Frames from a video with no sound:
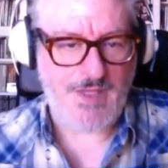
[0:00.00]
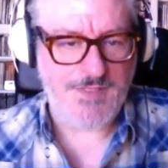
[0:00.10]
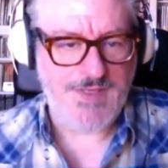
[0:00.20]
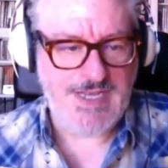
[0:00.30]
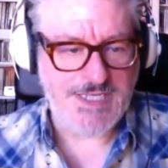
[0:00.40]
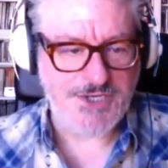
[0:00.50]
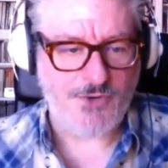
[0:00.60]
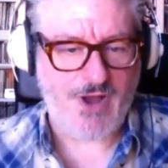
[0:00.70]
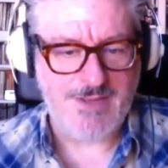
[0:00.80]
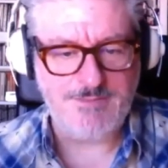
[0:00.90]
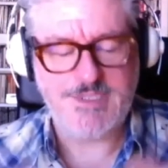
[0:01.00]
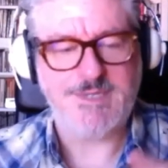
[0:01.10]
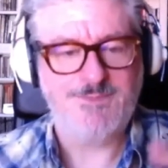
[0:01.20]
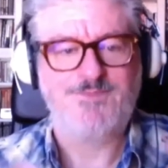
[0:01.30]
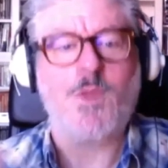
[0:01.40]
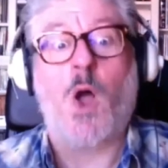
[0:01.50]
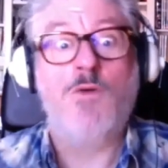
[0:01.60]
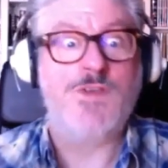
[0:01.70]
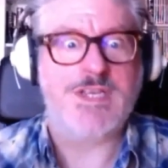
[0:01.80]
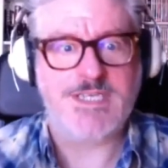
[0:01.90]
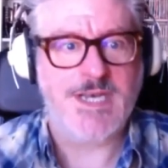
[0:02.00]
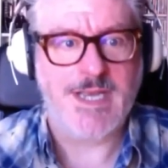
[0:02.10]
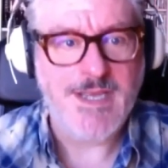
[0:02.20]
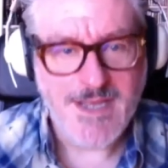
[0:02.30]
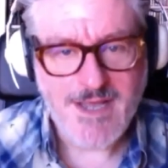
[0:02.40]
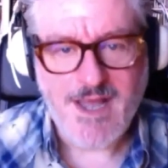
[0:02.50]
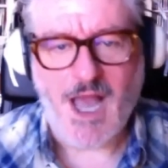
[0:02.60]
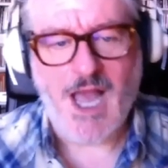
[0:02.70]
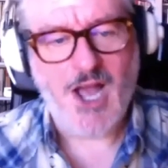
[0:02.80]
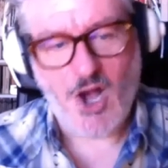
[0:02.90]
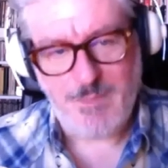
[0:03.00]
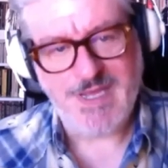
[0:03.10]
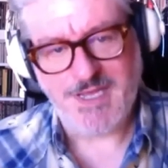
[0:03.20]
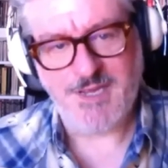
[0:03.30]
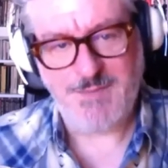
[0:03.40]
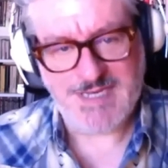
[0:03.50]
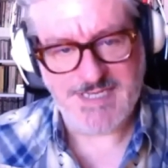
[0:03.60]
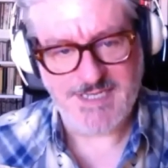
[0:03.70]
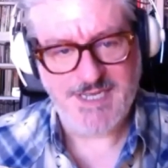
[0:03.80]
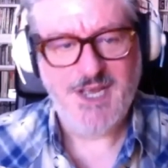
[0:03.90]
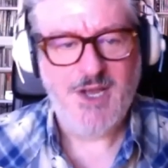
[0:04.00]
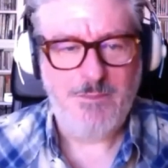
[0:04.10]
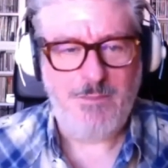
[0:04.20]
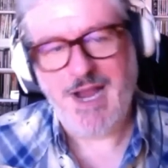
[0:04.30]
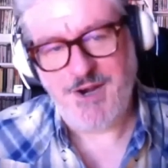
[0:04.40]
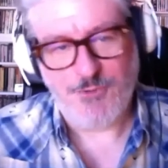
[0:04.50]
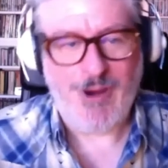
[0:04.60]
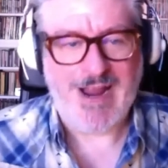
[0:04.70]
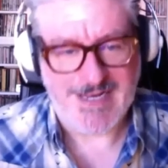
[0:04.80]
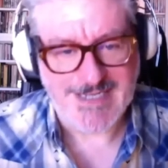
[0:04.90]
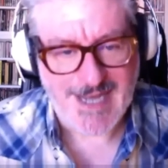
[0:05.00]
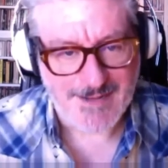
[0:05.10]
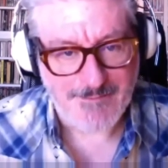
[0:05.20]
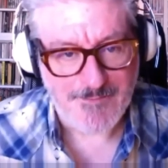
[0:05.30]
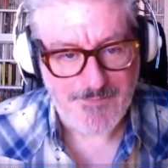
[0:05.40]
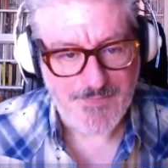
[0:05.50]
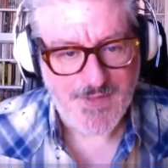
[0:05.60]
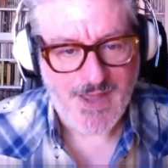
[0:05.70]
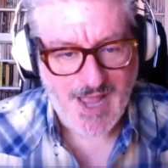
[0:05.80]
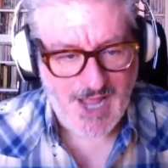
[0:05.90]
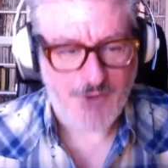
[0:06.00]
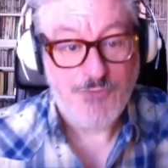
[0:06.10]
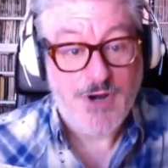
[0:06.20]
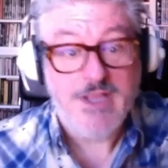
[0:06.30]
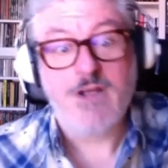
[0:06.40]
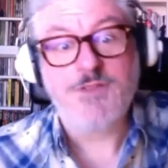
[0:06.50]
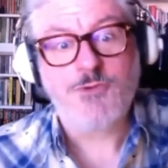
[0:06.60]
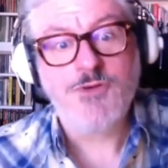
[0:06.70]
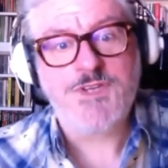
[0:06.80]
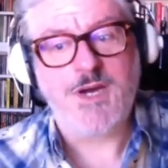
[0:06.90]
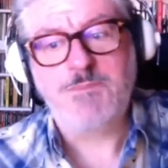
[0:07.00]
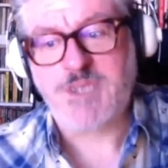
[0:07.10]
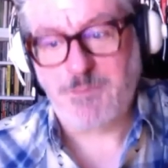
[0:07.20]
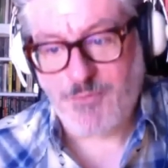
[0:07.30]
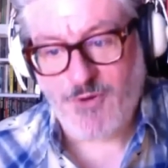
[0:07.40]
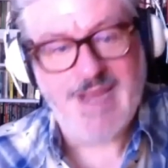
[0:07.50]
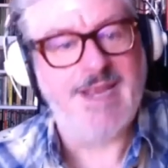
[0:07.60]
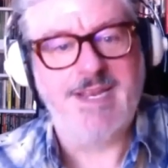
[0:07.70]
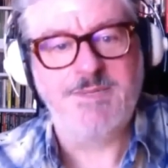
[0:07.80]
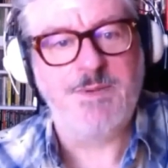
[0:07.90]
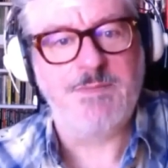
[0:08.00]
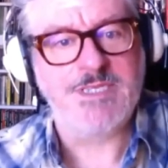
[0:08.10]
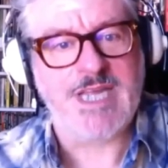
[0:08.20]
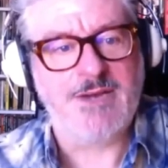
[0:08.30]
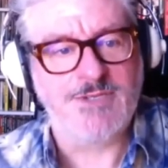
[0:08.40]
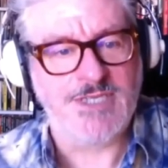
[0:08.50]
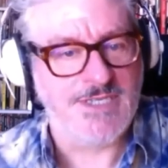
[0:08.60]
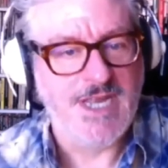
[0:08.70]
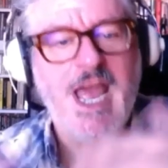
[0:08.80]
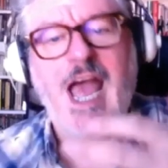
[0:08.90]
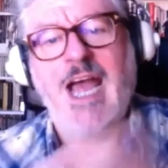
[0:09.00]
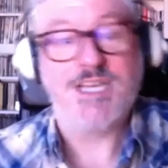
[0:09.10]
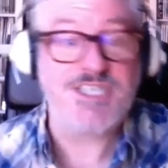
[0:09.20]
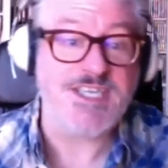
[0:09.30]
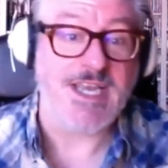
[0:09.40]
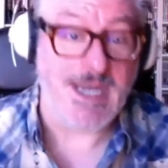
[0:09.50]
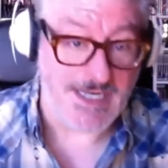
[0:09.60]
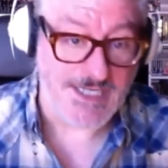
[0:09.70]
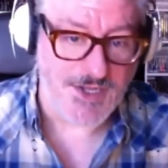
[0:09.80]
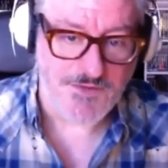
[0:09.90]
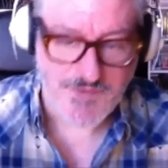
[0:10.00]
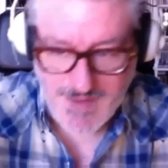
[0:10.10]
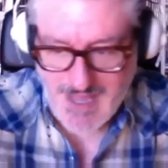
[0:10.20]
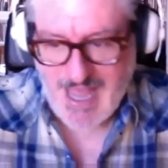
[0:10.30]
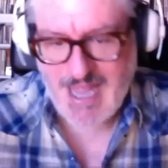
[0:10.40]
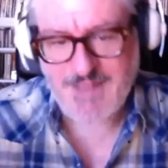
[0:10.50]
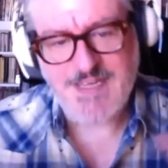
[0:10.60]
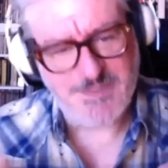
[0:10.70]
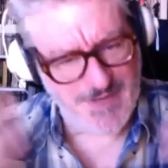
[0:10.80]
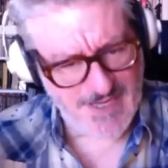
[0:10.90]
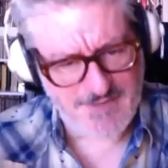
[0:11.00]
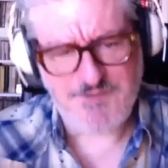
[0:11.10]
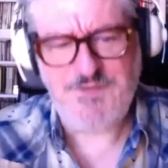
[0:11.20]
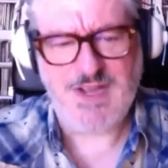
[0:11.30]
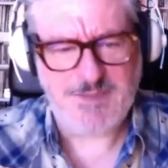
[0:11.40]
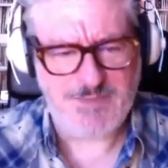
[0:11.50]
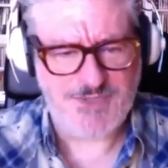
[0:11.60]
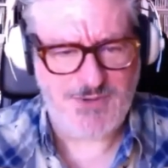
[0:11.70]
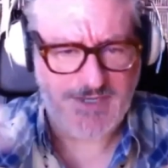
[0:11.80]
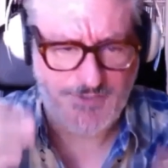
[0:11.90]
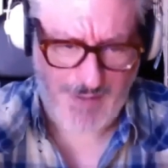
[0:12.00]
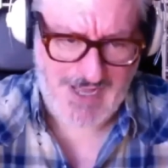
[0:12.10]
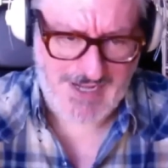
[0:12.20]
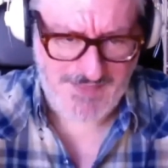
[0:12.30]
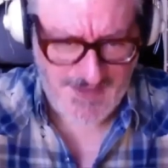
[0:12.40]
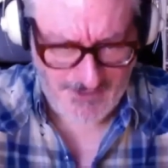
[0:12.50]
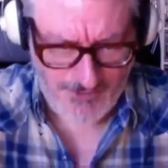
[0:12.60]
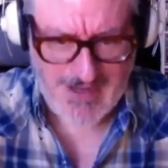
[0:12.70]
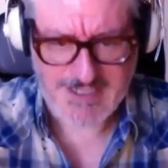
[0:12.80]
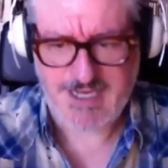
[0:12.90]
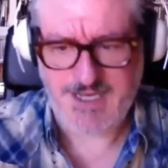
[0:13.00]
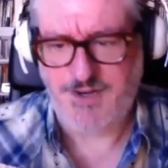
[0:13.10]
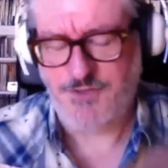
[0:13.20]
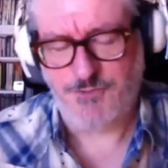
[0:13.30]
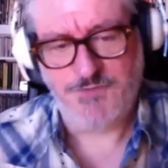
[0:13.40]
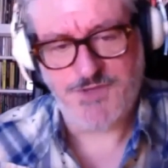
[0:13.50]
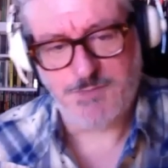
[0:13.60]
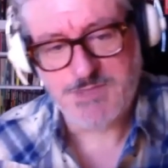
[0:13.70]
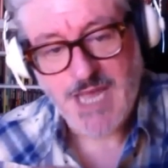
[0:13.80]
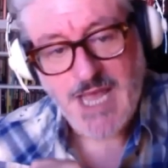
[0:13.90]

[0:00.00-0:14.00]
These crimes, obviously, are being committed by an orangutan, running along the rooftops, breaking into people's houses, stealing stuff. And there's a big fight between Dupin and the orangutan on the rooftops.